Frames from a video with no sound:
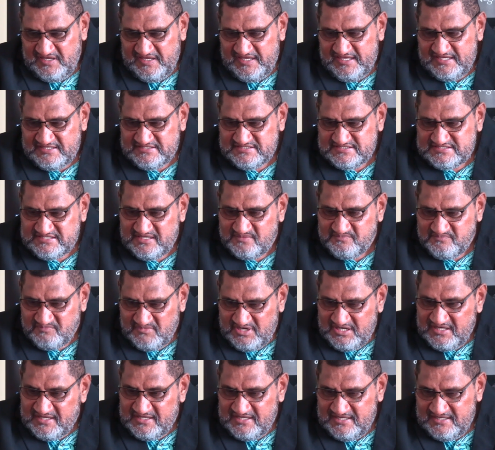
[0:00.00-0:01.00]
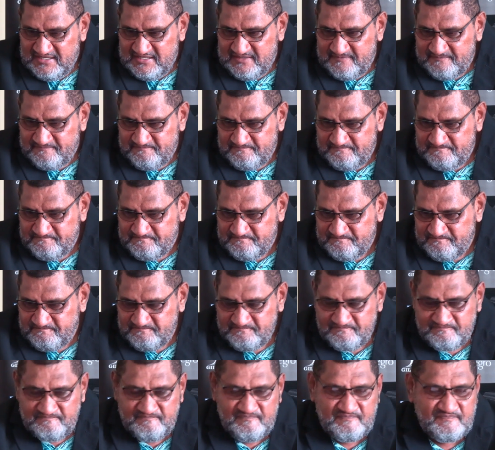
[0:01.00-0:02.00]
has some um,
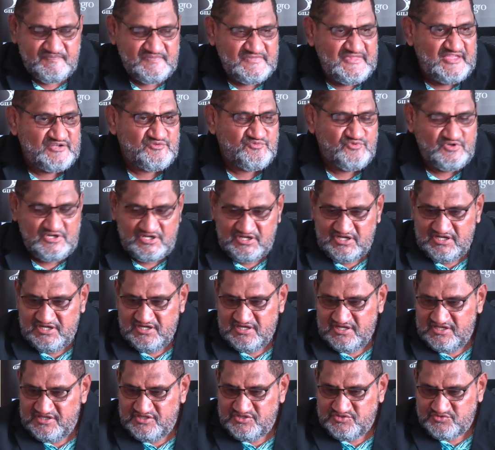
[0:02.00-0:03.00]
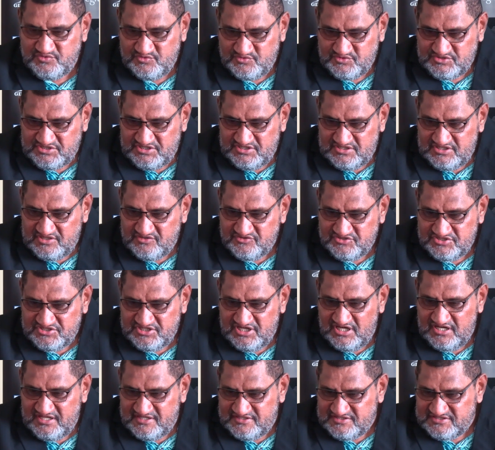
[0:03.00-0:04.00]
network uh, issues in Australia.